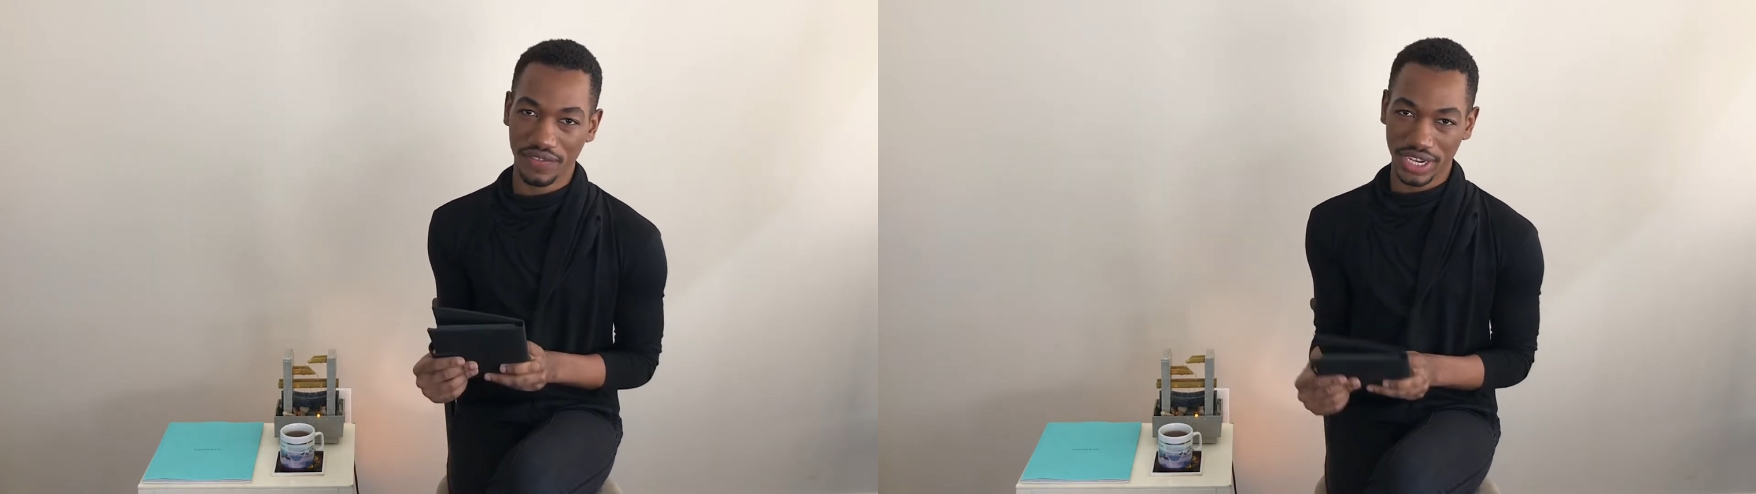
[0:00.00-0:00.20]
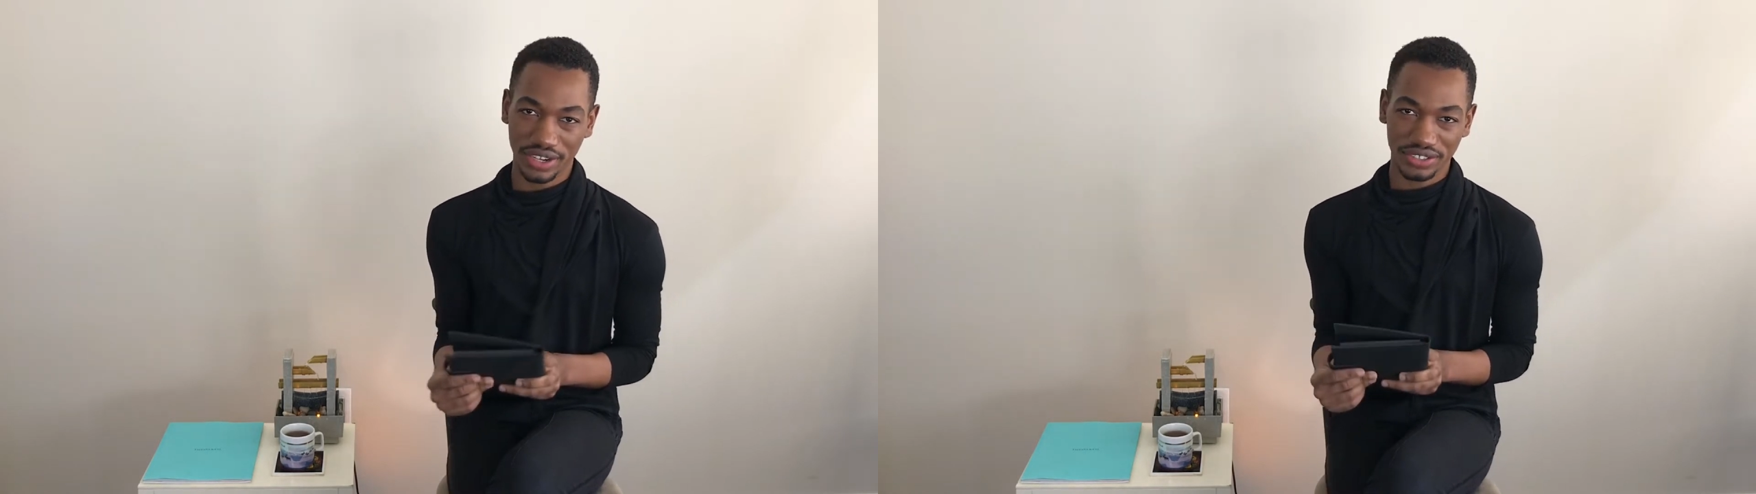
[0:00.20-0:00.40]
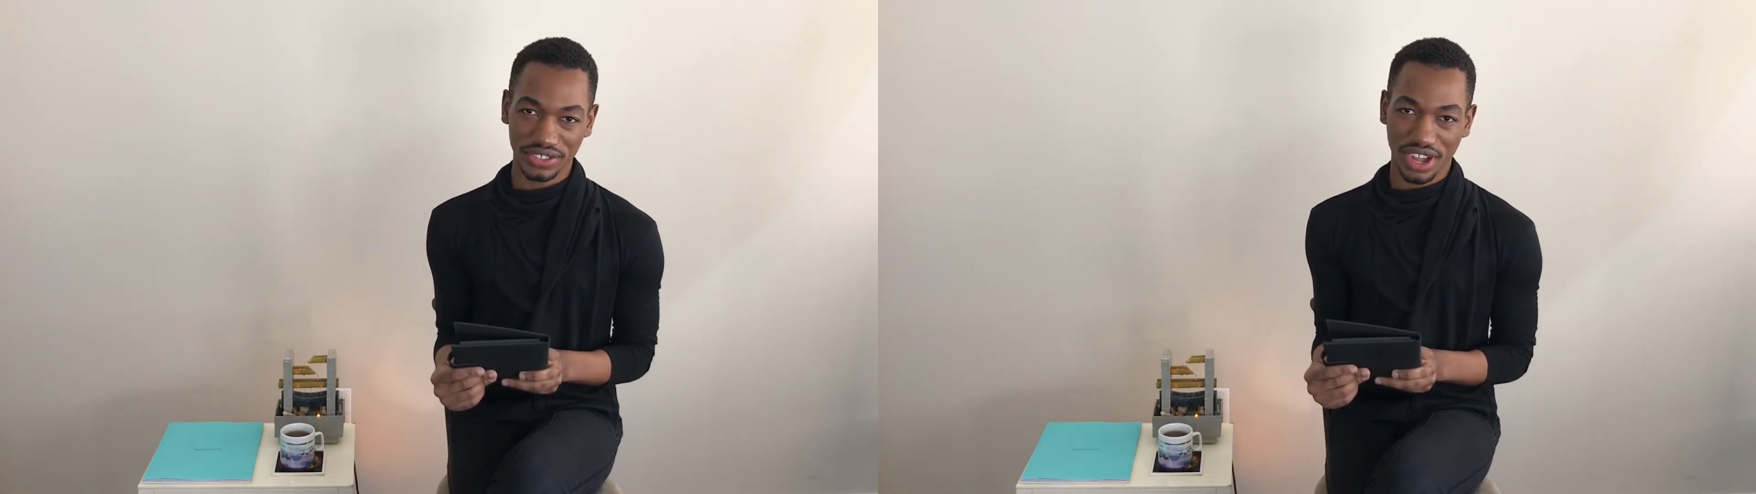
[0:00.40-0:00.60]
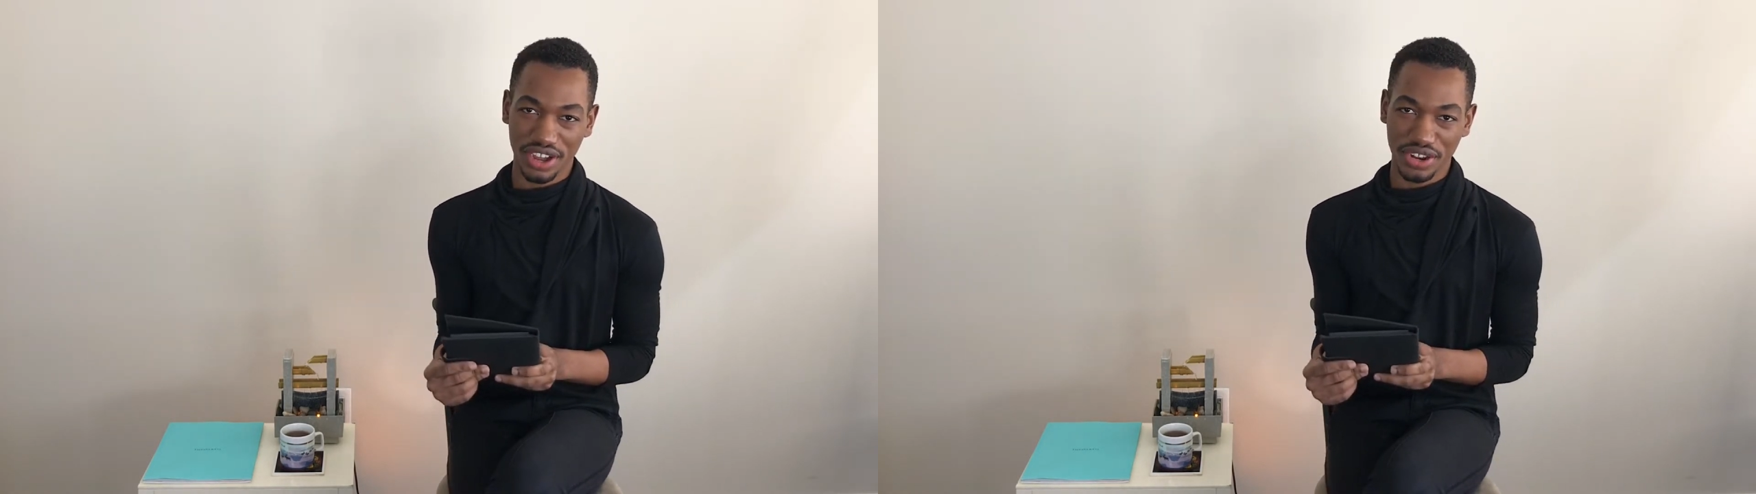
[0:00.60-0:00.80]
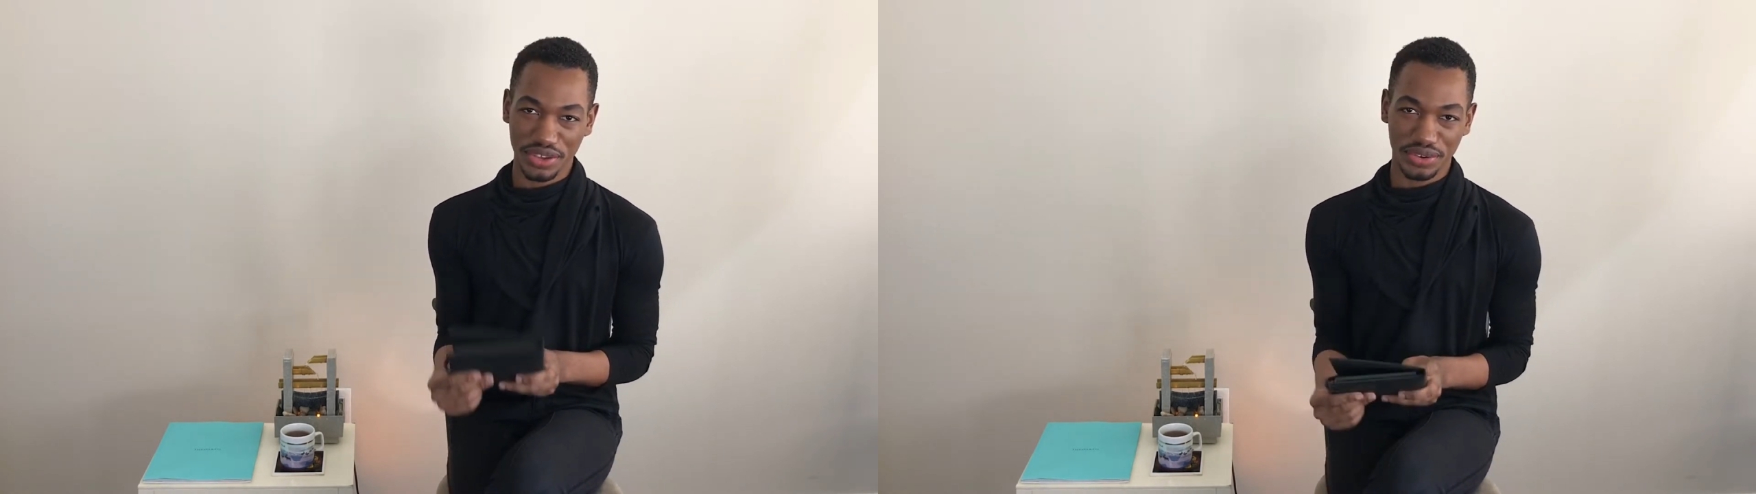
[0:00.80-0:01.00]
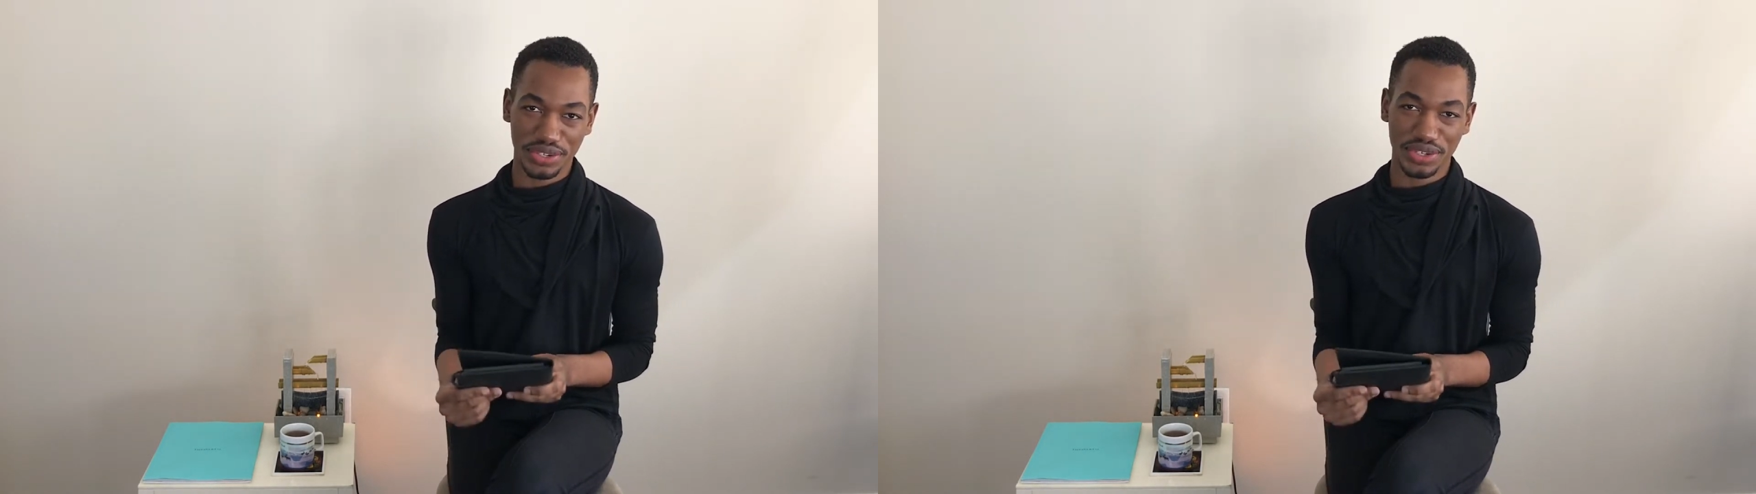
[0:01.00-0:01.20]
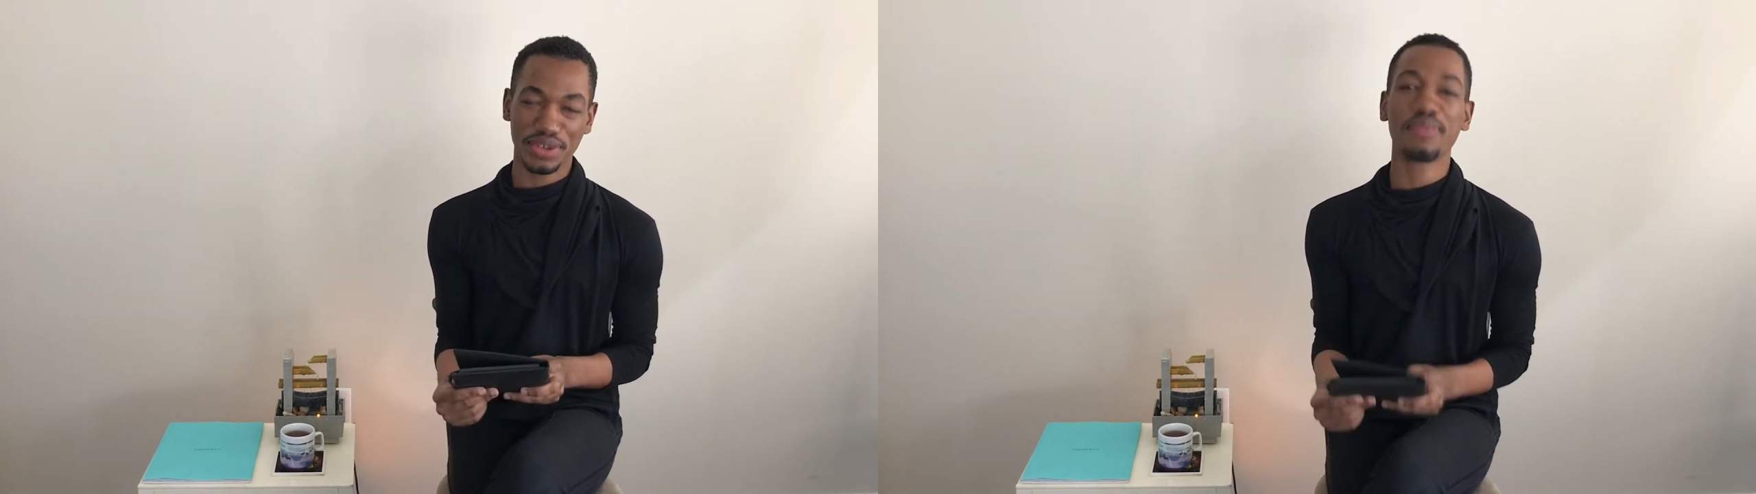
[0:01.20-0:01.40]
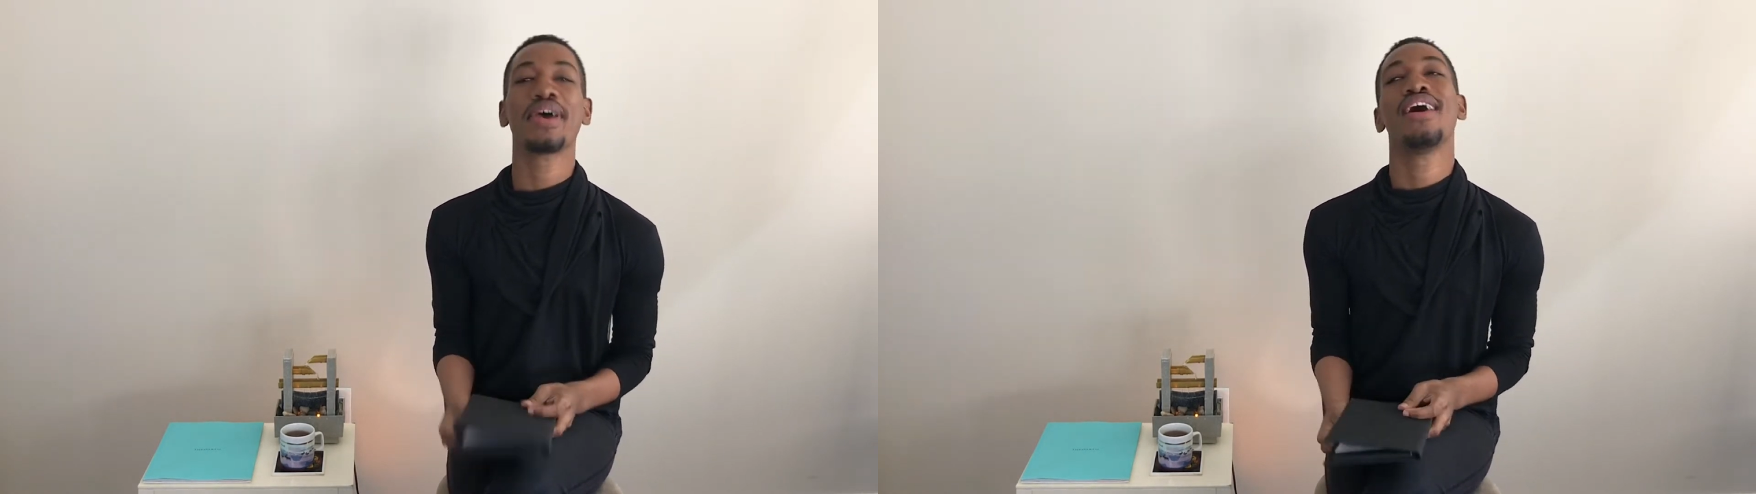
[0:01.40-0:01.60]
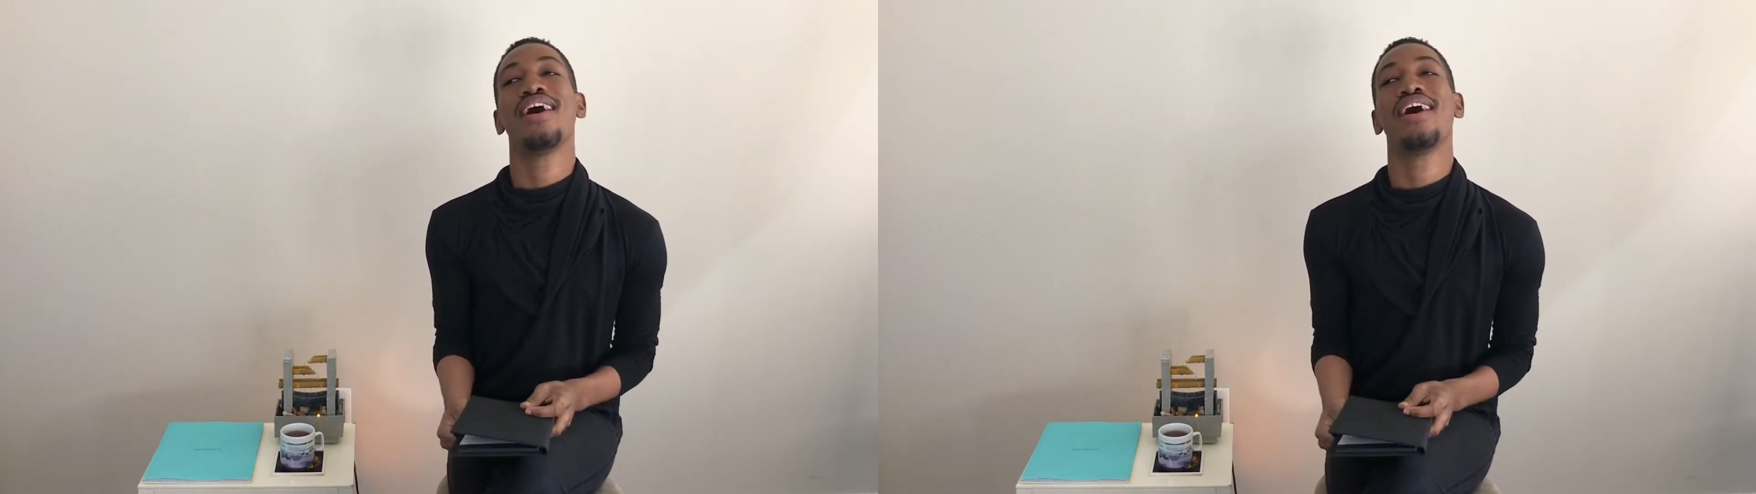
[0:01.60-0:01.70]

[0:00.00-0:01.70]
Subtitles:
videos on YouTube,